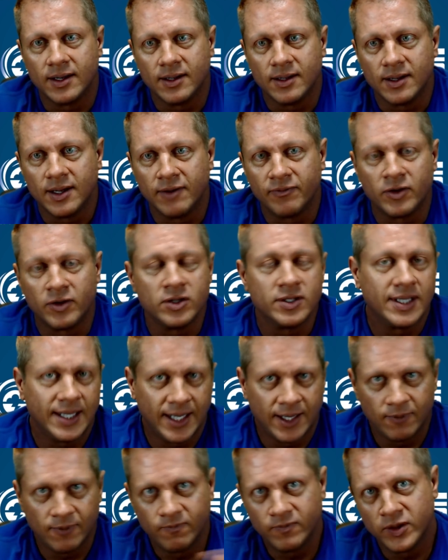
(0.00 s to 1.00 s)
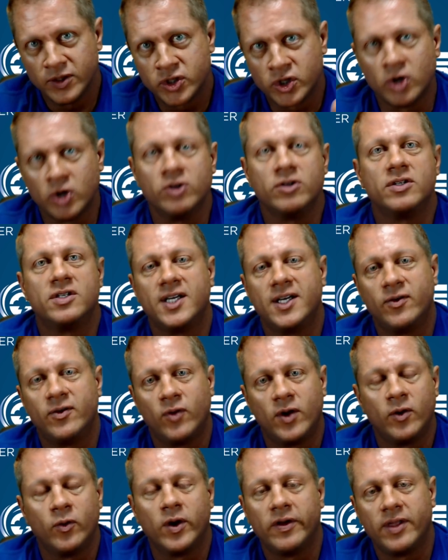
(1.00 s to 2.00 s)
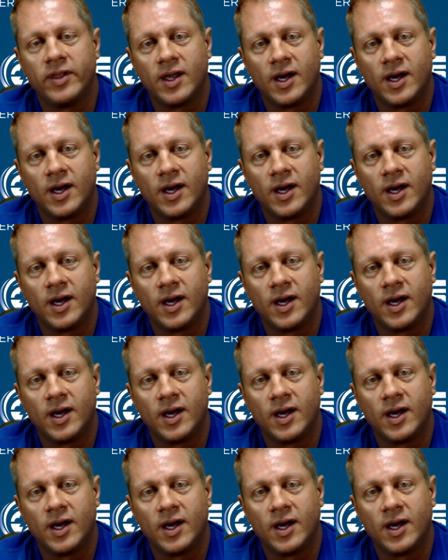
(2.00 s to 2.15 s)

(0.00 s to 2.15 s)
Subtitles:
And if there's any certainty one way